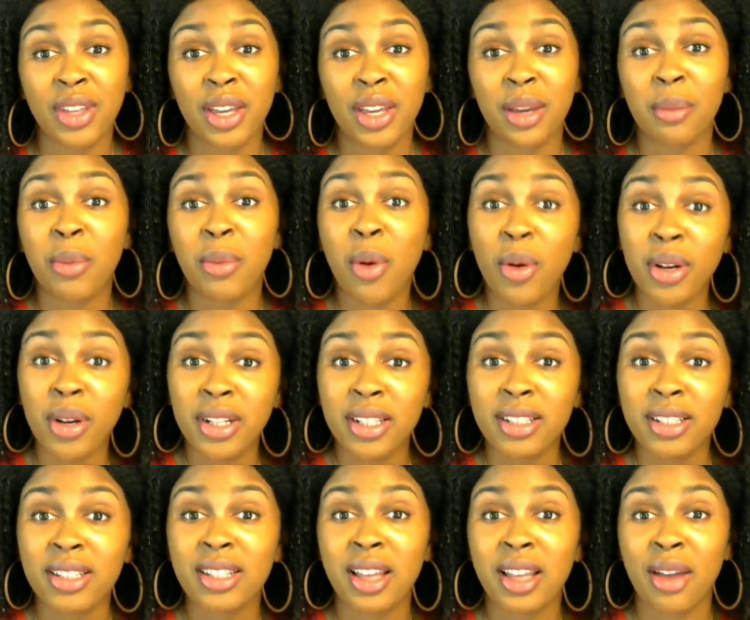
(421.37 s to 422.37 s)
the
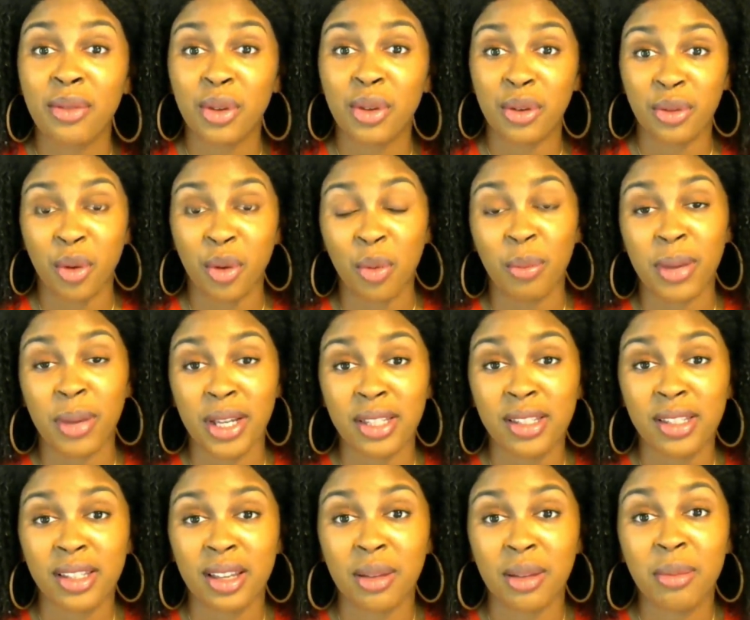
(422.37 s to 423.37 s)
importance of a
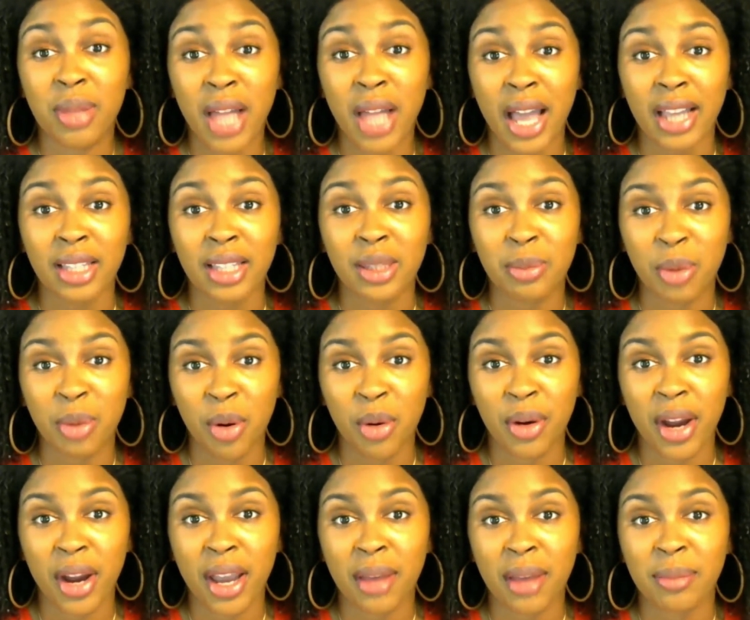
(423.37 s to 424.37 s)
robust compliance
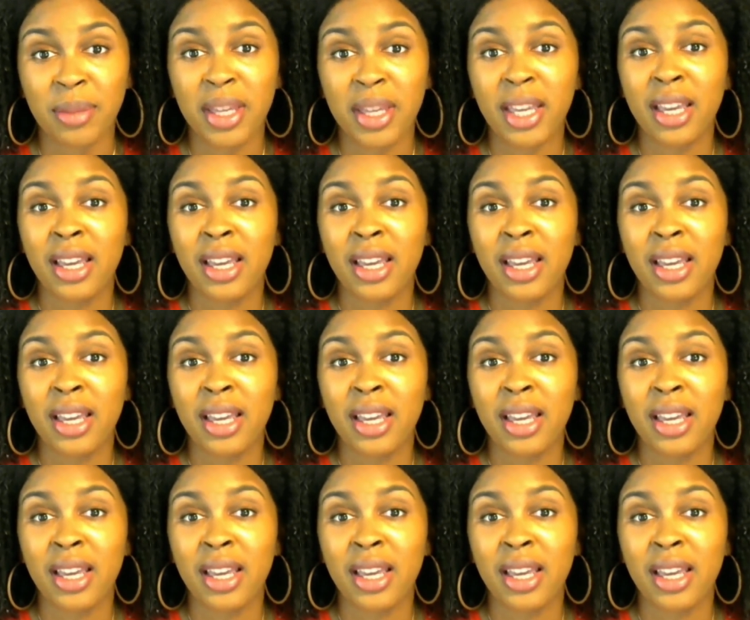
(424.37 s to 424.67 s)
program.